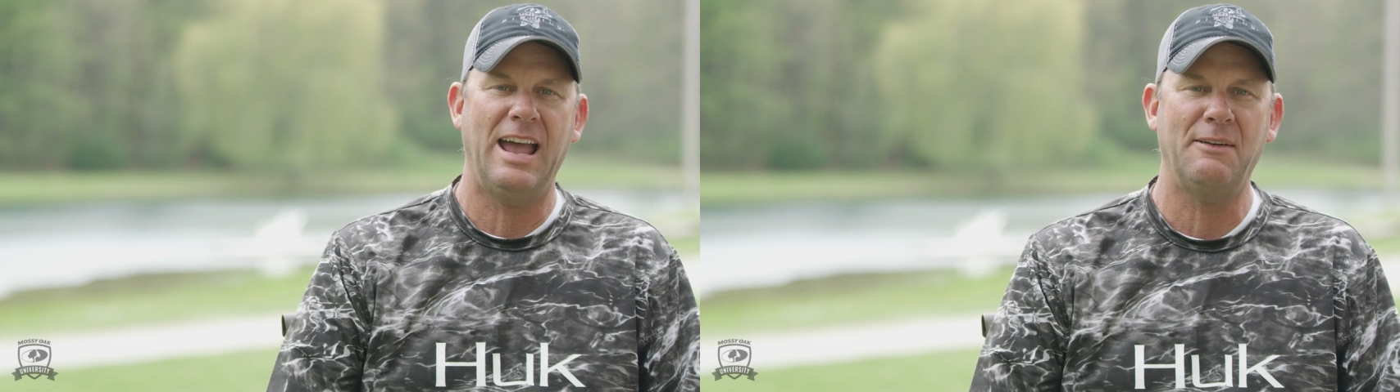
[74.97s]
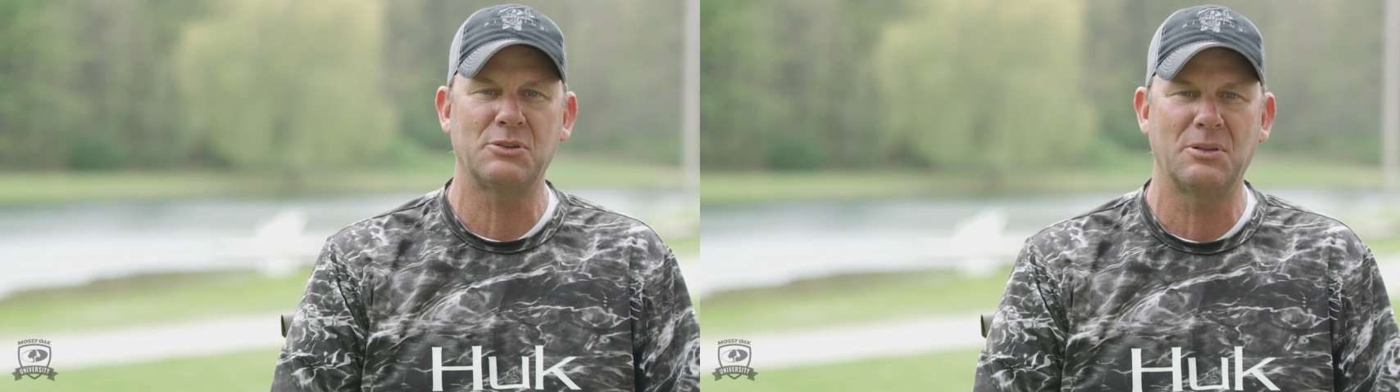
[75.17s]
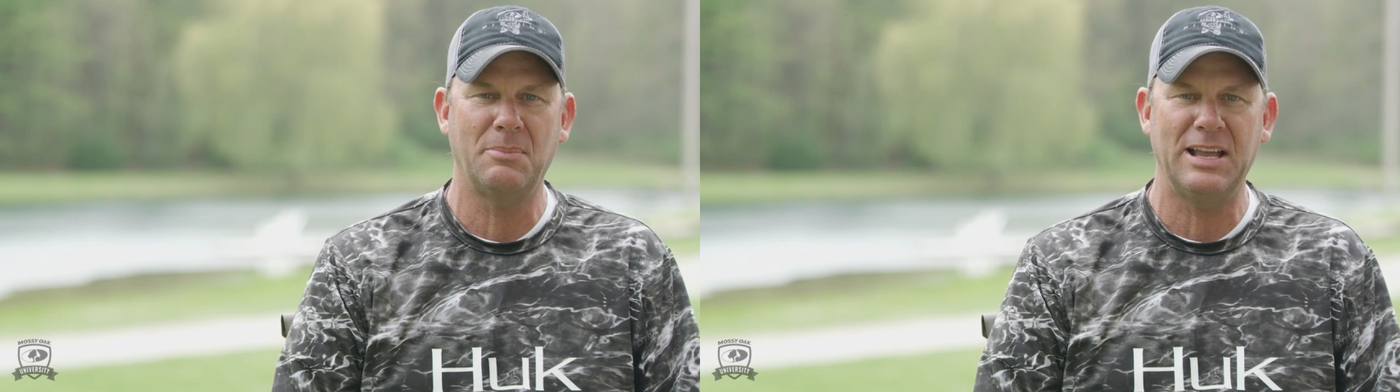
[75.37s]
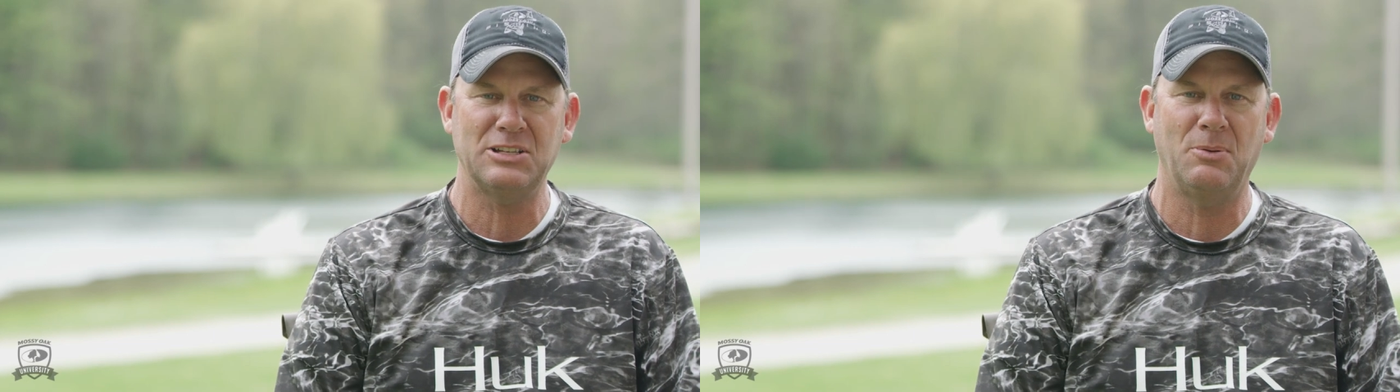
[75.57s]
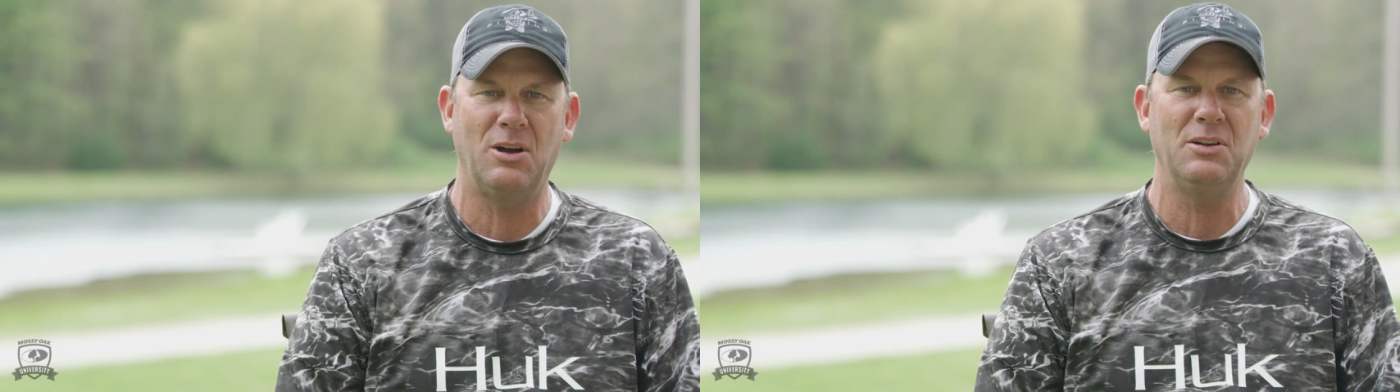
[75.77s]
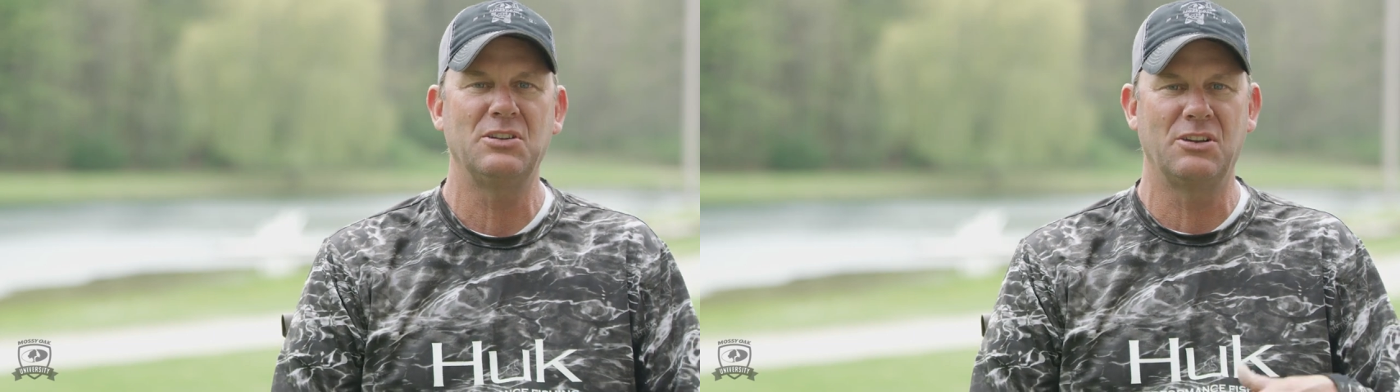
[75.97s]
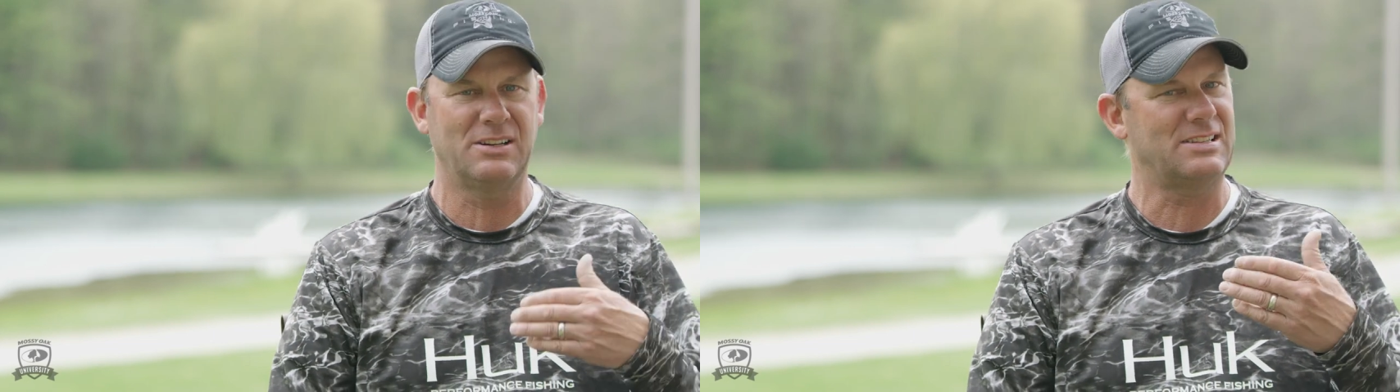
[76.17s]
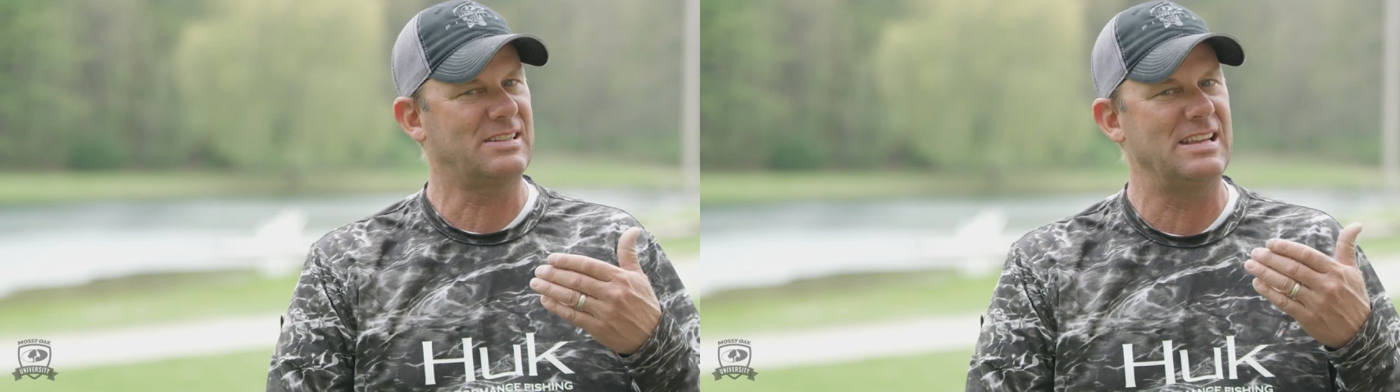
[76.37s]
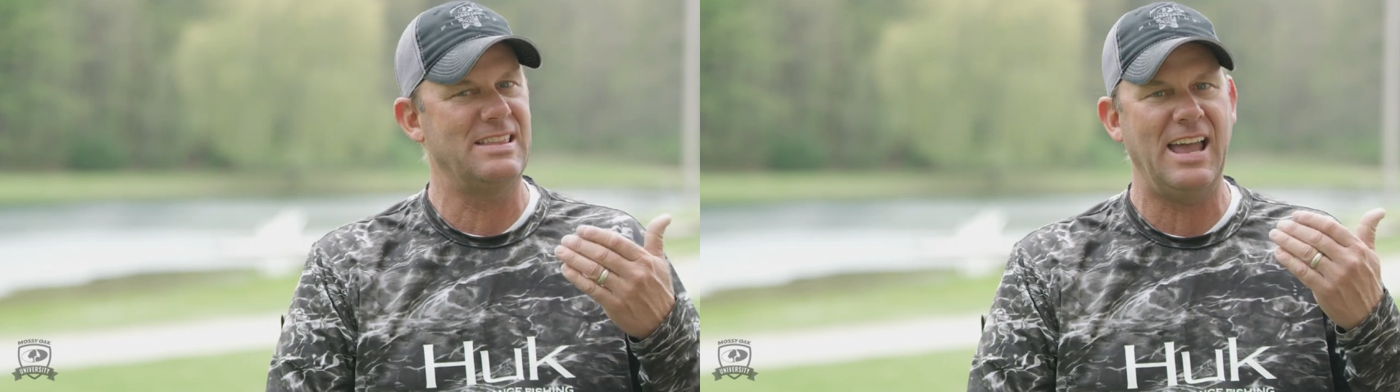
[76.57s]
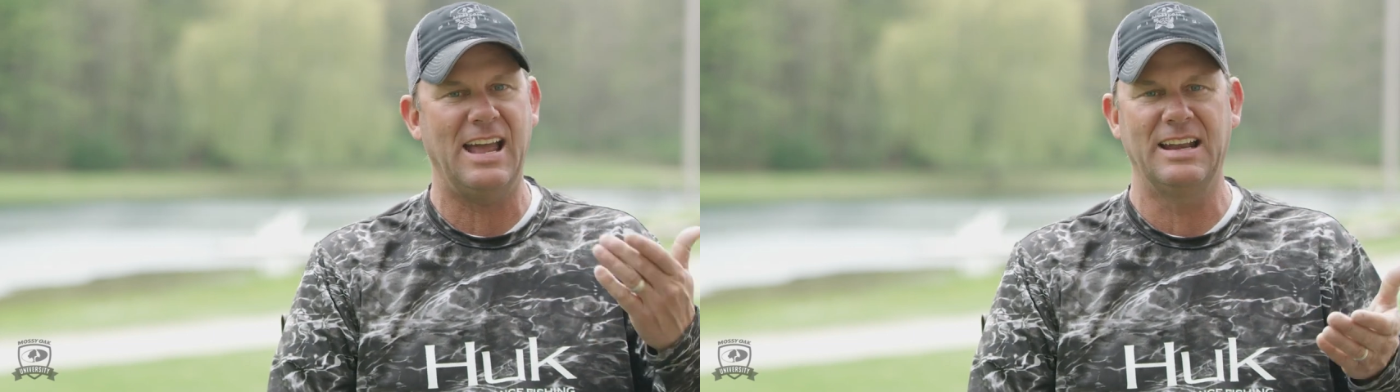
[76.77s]
after the bass spawn, you're gonna see
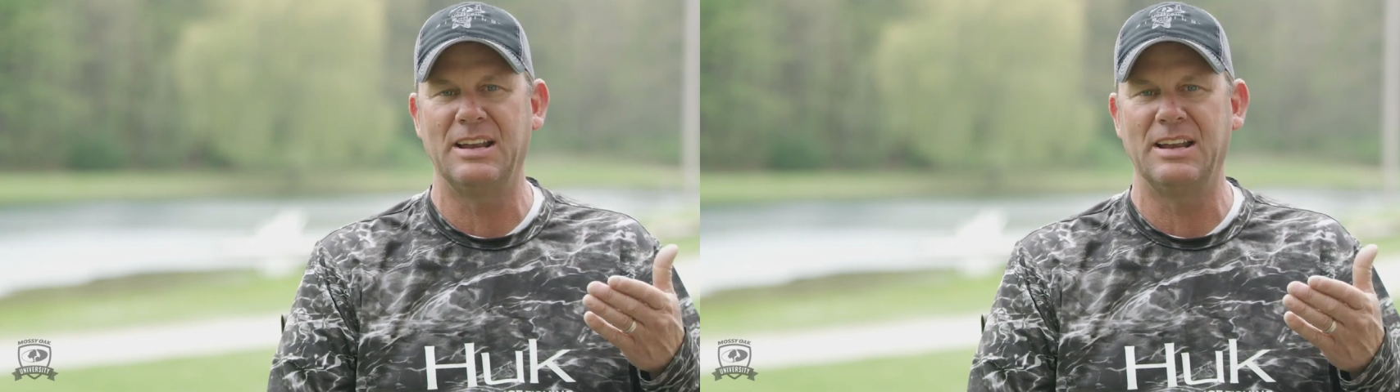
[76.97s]
that.